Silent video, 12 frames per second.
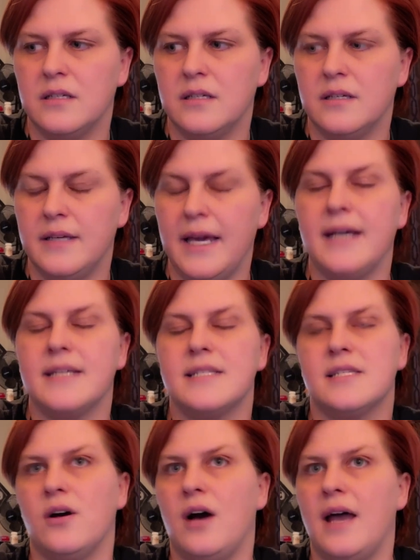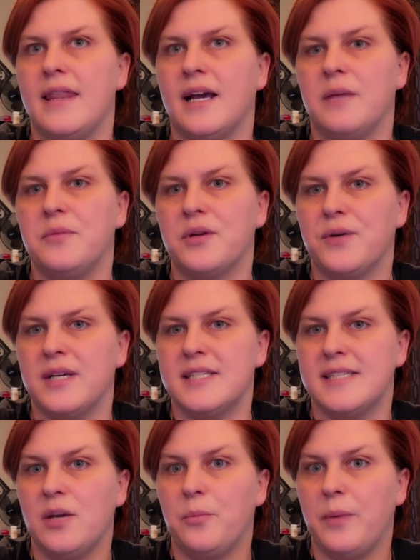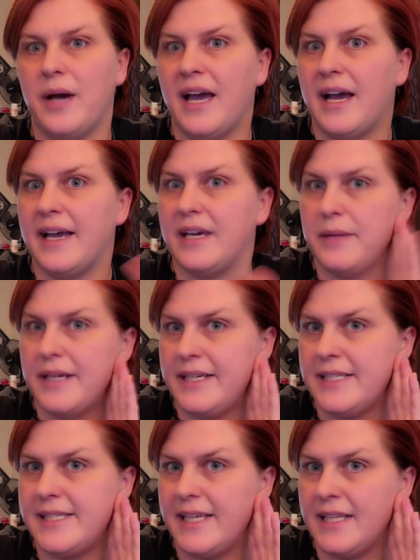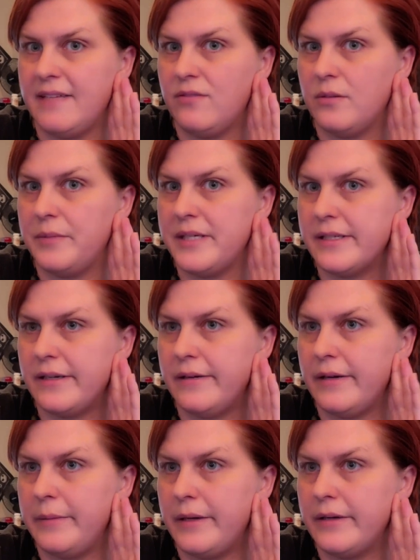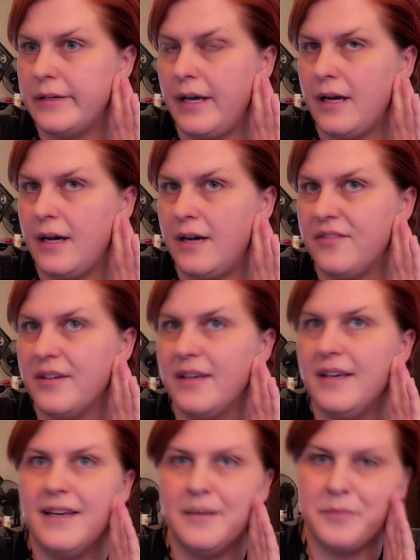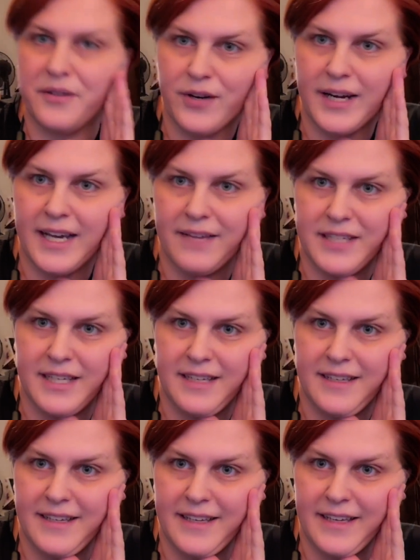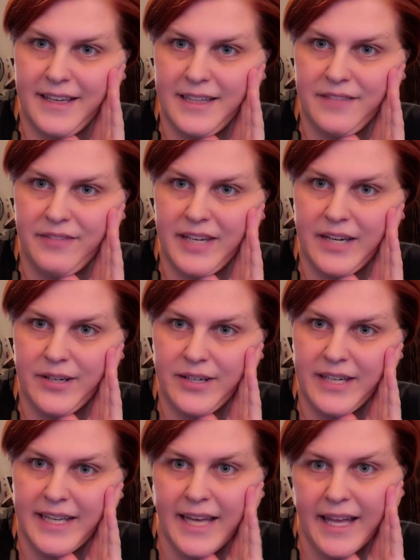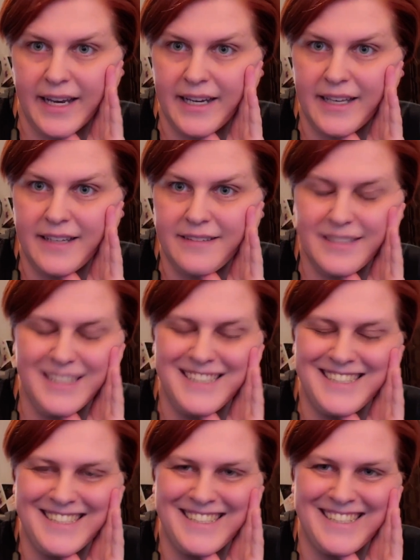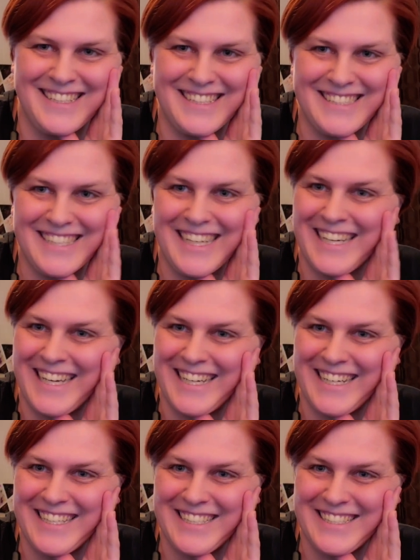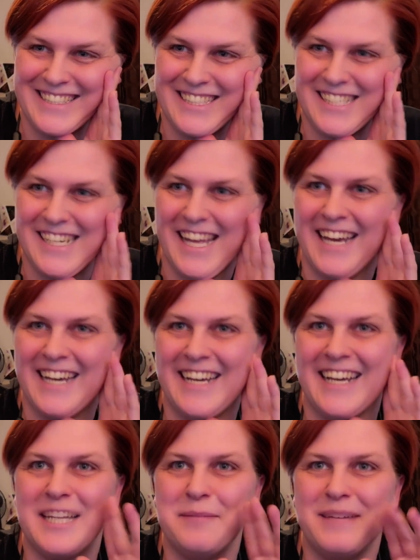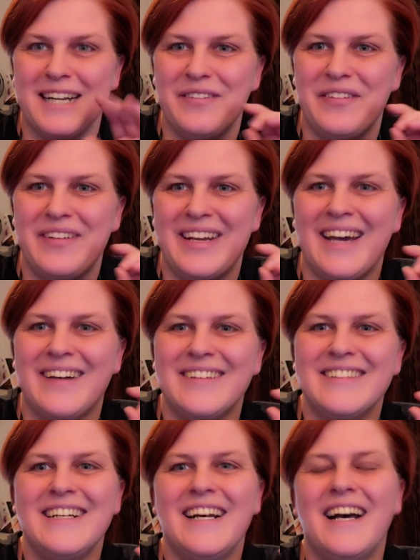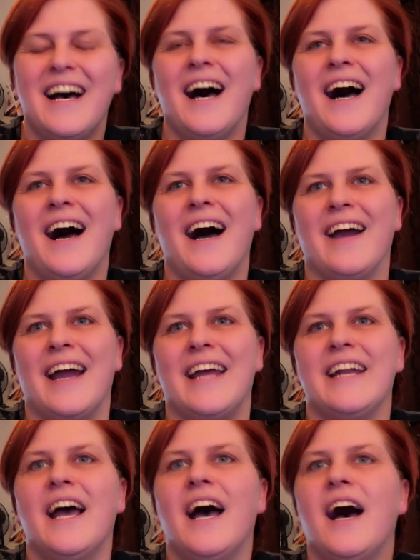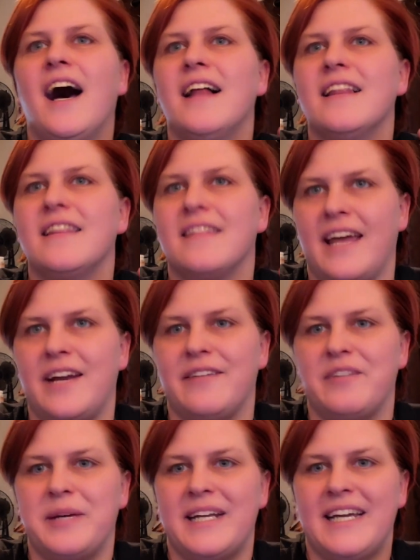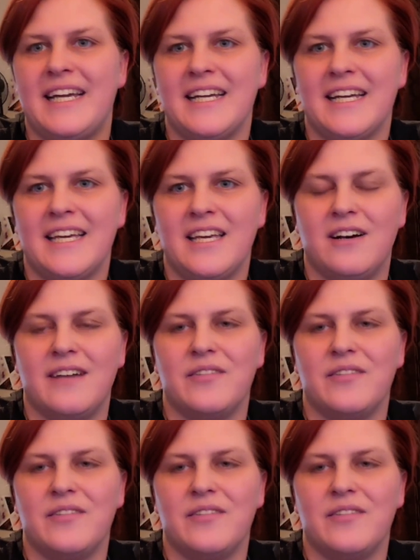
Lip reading: yeah, so I think I'm gonna go ahead and say goodbye. I hear my kids yelling for me, so I better take off before I have to end the video and edit it, because I hate editing in the middle of a video. All right, later everybody. Y'all have a